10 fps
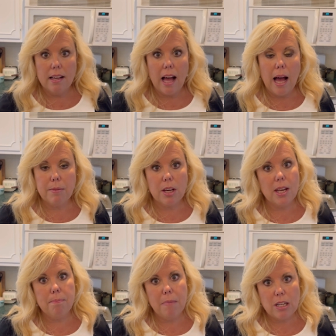I'm
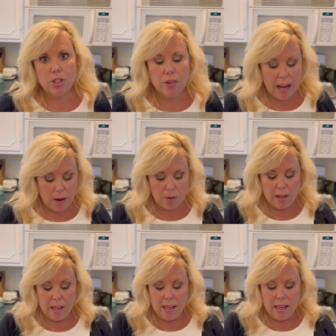gonna measure out
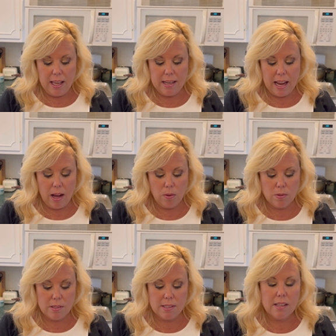an
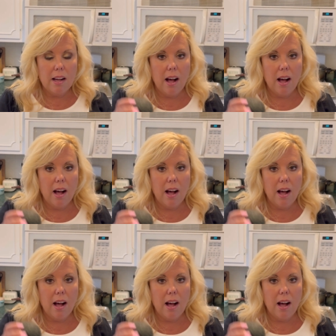ounce